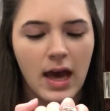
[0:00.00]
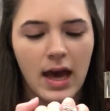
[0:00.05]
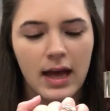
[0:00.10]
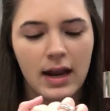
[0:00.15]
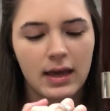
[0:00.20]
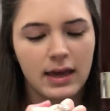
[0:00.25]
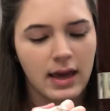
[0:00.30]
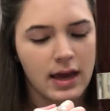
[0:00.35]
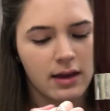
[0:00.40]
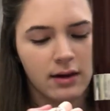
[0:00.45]

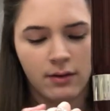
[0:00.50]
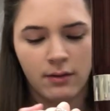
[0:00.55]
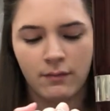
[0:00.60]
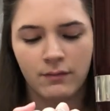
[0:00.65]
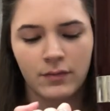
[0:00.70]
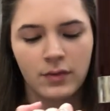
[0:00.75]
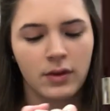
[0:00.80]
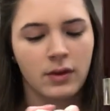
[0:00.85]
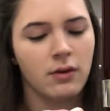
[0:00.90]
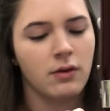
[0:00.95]
And again,
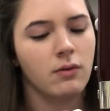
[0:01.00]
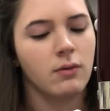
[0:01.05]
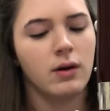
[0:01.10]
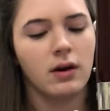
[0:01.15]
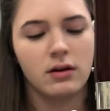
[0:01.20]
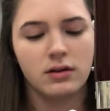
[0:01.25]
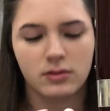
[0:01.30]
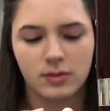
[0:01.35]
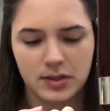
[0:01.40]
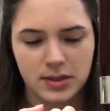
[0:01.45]

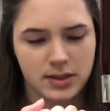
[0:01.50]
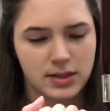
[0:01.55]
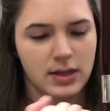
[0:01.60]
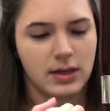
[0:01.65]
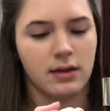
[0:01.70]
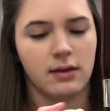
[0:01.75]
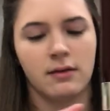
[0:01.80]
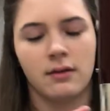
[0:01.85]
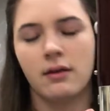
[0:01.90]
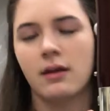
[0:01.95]
we are
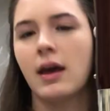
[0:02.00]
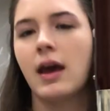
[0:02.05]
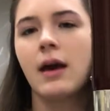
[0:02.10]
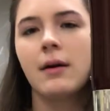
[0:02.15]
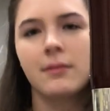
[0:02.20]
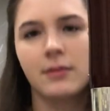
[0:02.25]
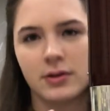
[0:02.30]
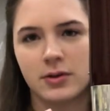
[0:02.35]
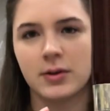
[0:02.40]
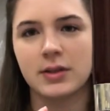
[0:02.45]
twisting,
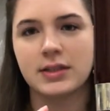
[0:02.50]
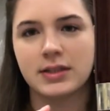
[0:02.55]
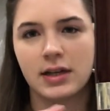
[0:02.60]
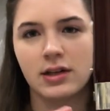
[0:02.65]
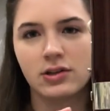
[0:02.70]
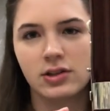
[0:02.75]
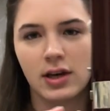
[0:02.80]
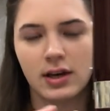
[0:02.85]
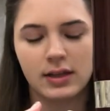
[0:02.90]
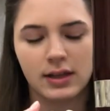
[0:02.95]
and we're
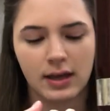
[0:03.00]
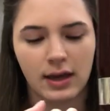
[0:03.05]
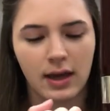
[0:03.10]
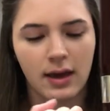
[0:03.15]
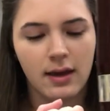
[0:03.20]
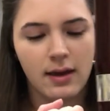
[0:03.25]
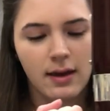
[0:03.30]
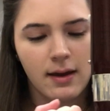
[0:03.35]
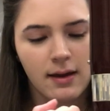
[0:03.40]
twisting gently